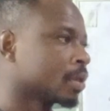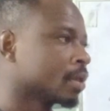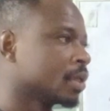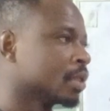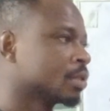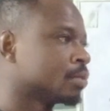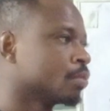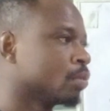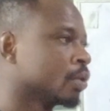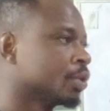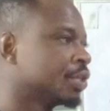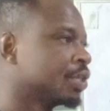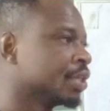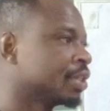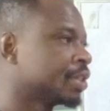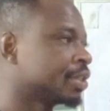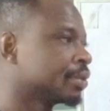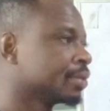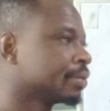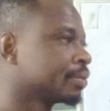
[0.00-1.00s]
It's
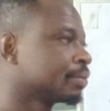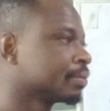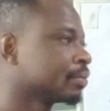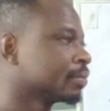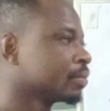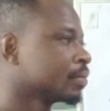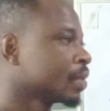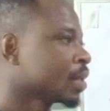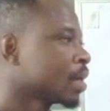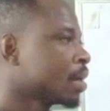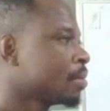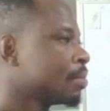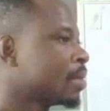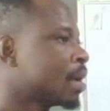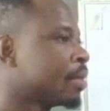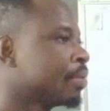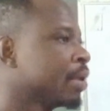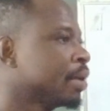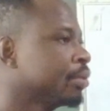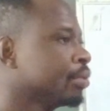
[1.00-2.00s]
moderate.
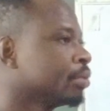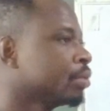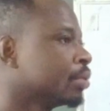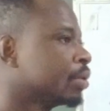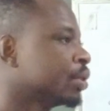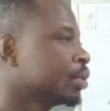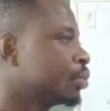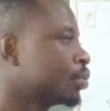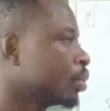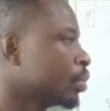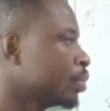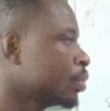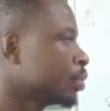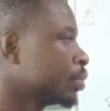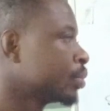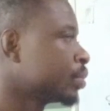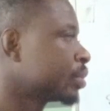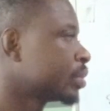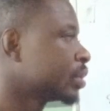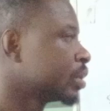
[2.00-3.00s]
But when you
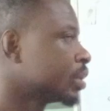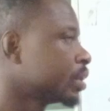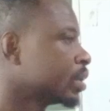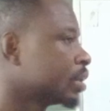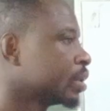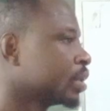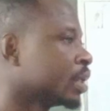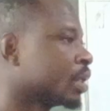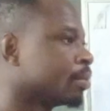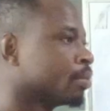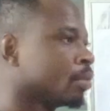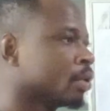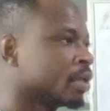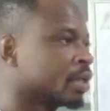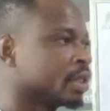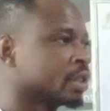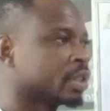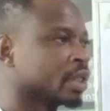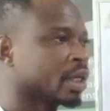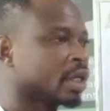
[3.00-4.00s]
introduce the
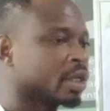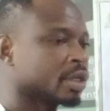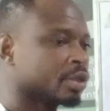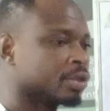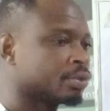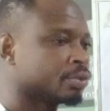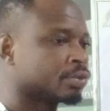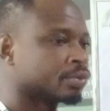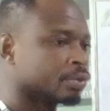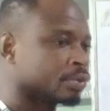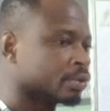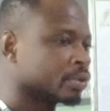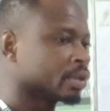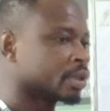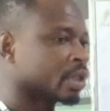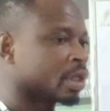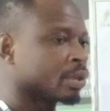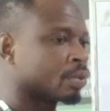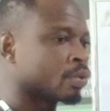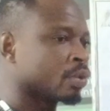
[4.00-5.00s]
moderator into
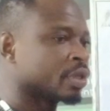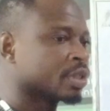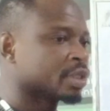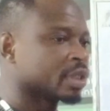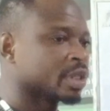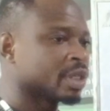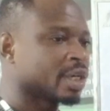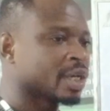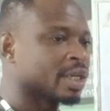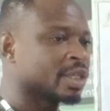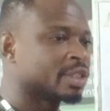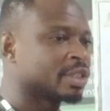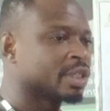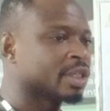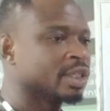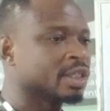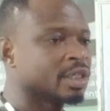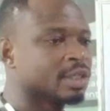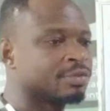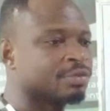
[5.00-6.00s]
the equation, you can
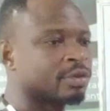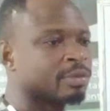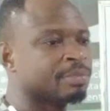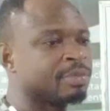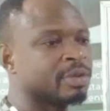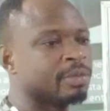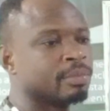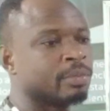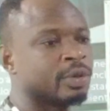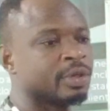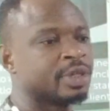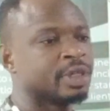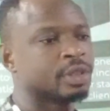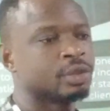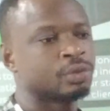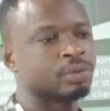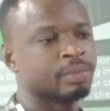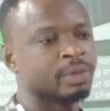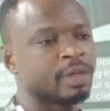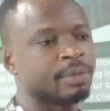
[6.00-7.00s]
change it from being
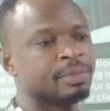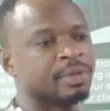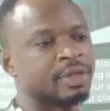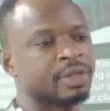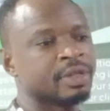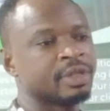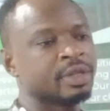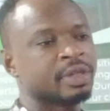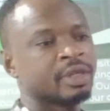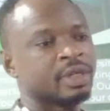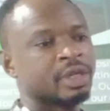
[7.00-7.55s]
moderate to maybe